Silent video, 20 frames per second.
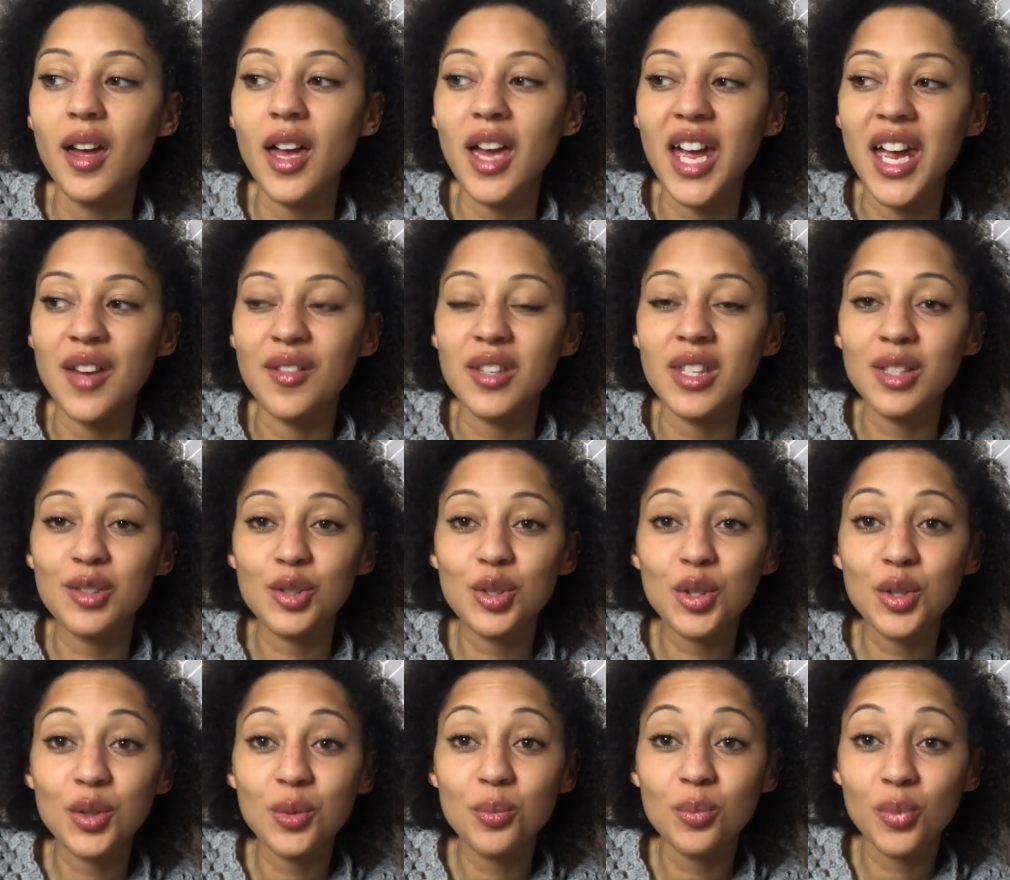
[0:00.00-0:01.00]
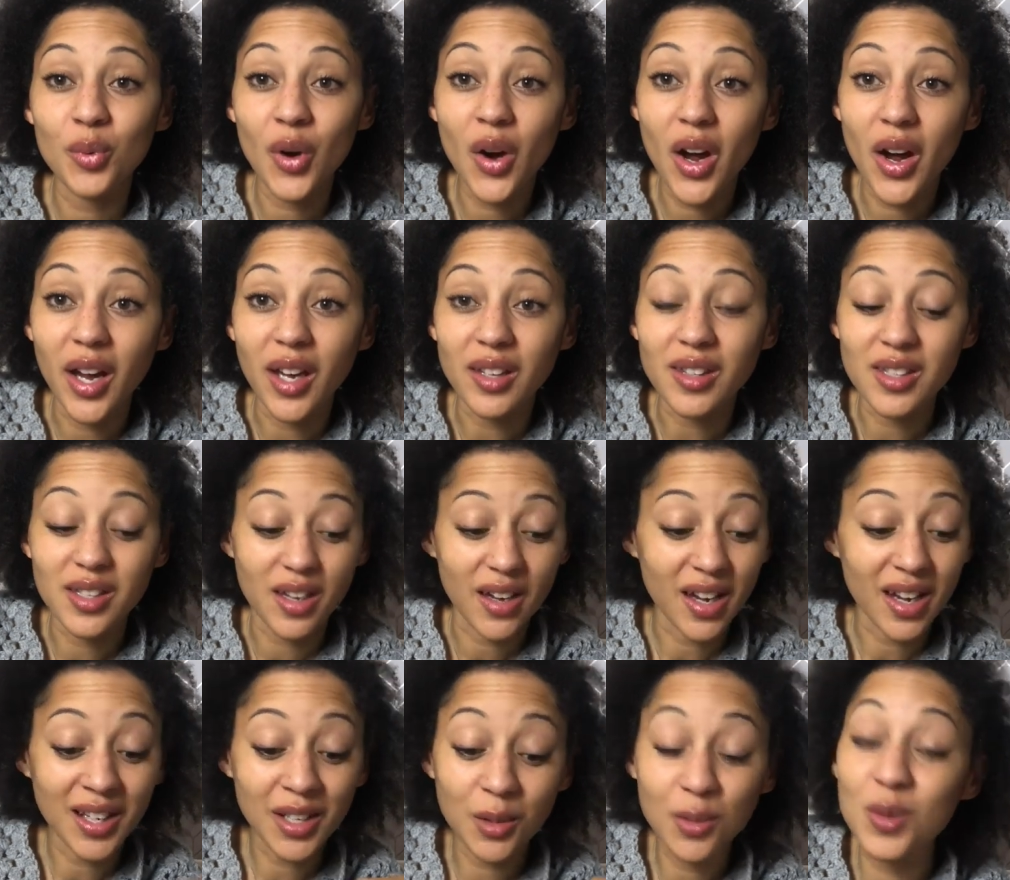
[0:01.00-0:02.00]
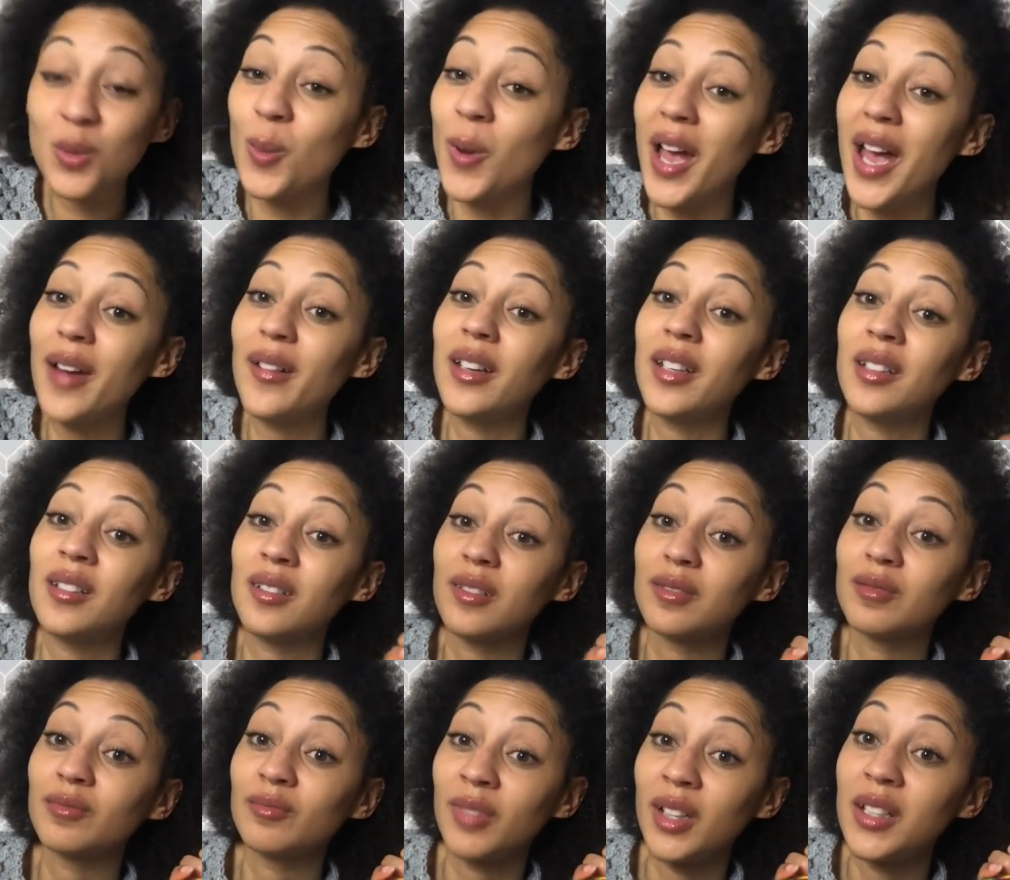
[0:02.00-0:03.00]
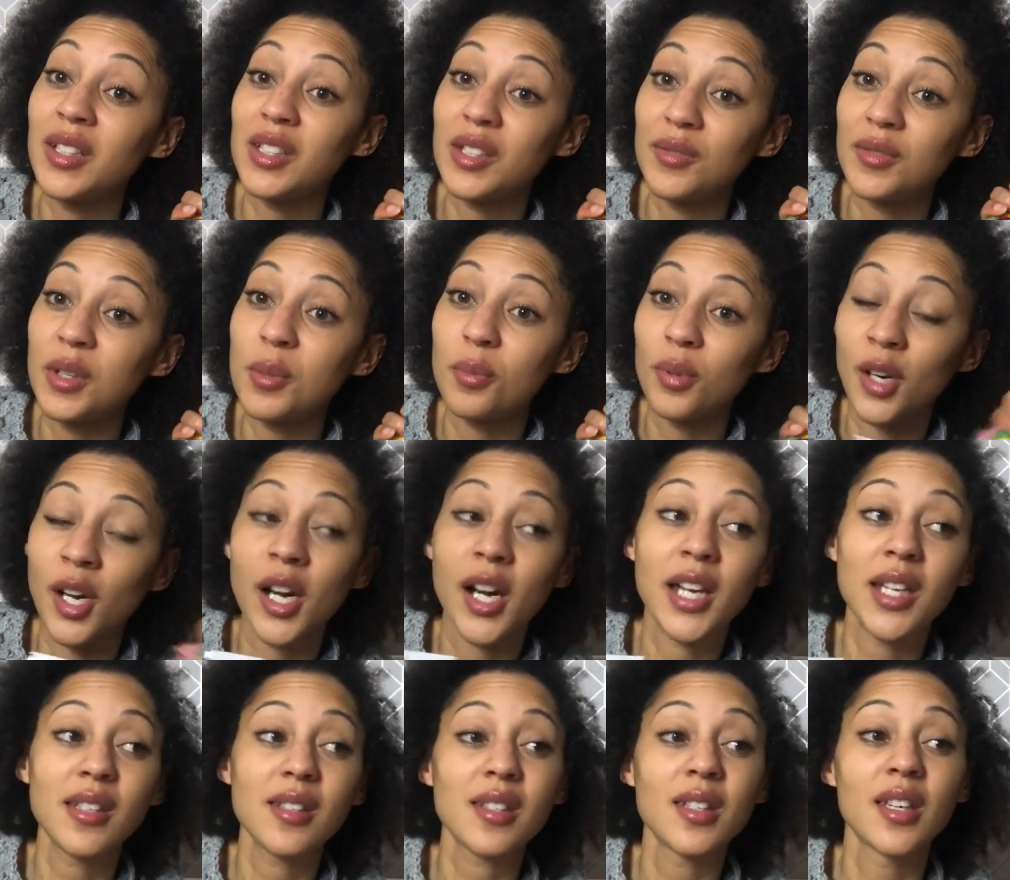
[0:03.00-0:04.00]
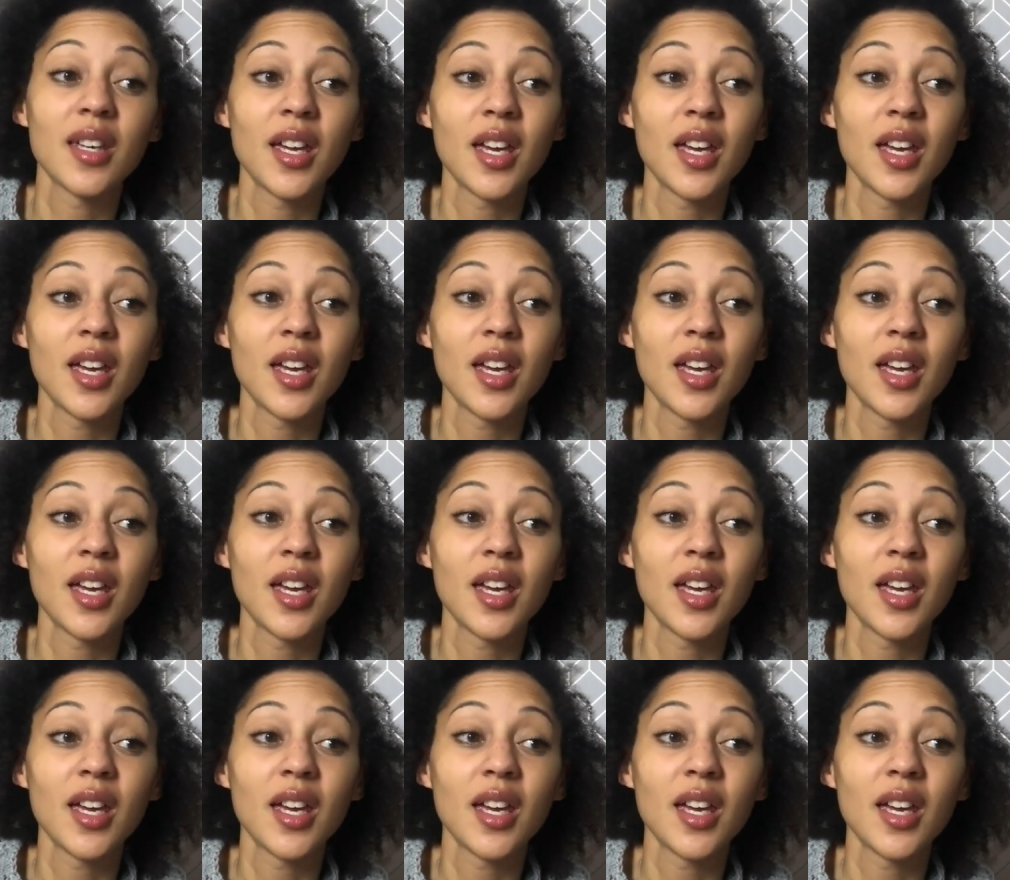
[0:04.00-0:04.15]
everything's too bright, and I was wearing relatively bright,